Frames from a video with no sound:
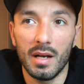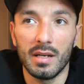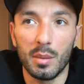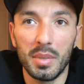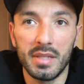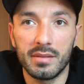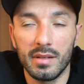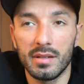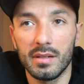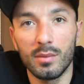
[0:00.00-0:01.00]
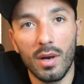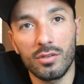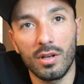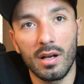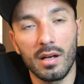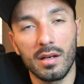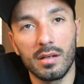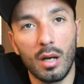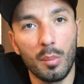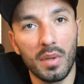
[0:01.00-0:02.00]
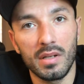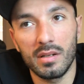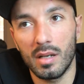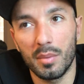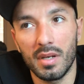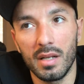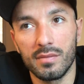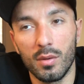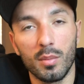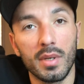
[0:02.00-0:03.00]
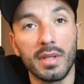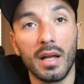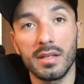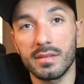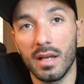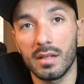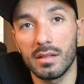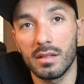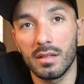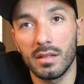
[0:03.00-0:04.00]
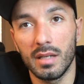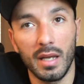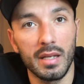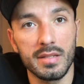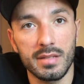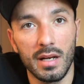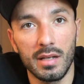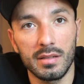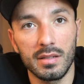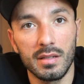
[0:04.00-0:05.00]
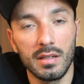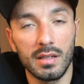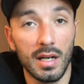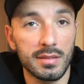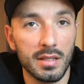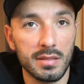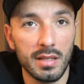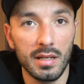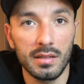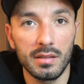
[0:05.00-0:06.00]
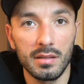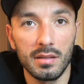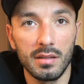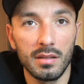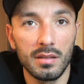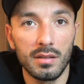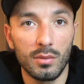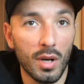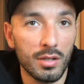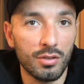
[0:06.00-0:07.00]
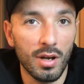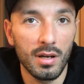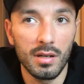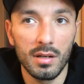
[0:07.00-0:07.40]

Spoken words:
and I beat in Russia a couple guys from Dagestan, Kyrgyzstan, Kazakhstan, Russia,